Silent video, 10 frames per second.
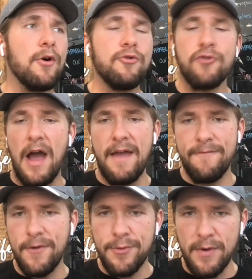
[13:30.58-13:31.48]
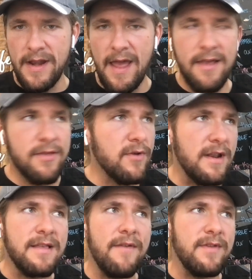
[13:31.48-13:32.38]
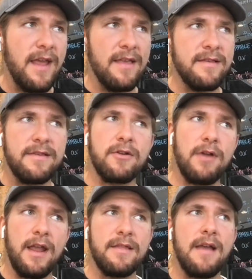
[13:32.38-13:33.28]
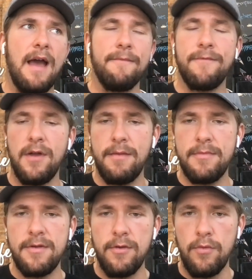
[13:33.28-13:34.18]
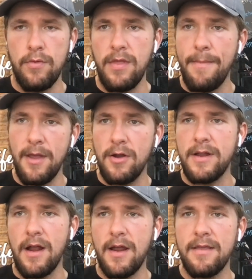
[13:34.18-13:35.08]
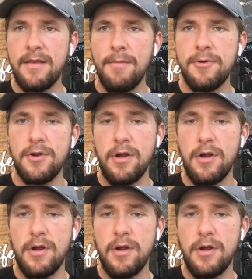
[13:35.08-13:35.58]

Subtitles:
try it for 3 days. 3 to 7 days is a great time frame to limit your dairy consumption,